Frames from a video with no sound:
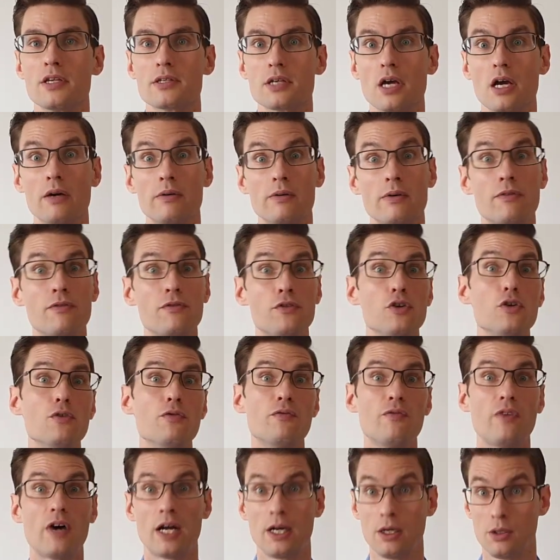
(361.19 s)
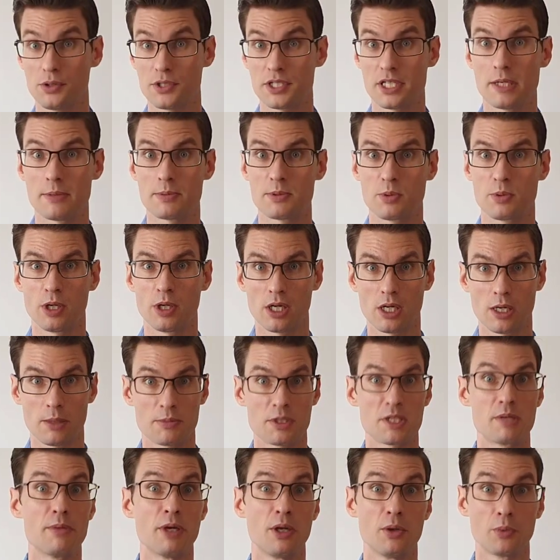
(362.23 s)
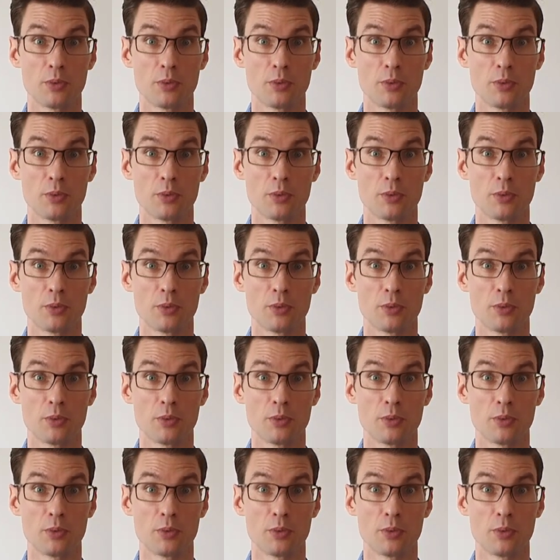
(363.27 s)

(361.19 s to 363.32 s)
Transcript: I have a few final tips comes to being